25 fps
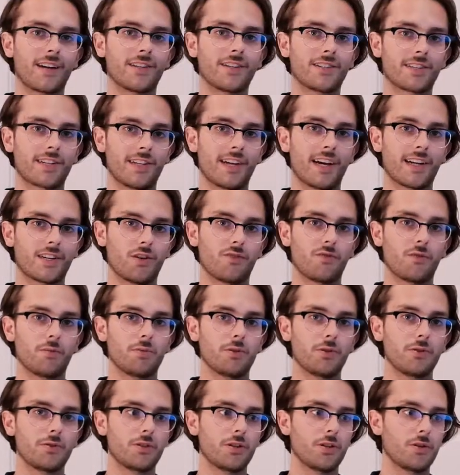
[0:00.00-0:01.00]
just connect over
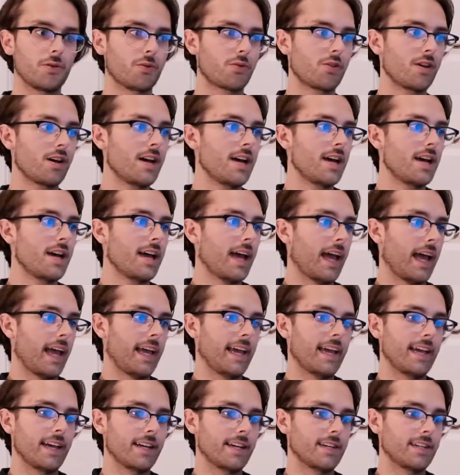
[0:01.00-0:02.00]
Bluetooth.
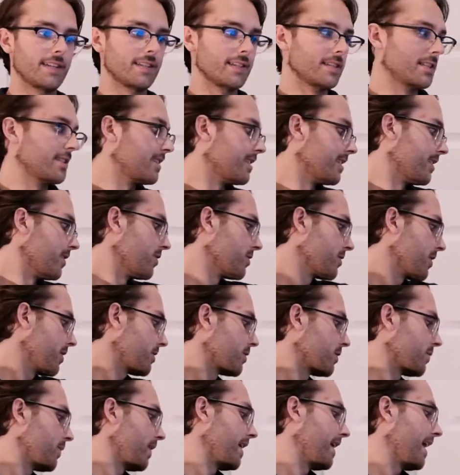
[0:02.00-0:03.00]
And there's
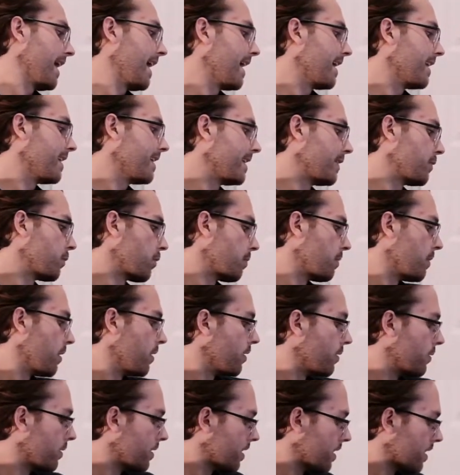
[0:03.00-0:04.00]
also a handy remote,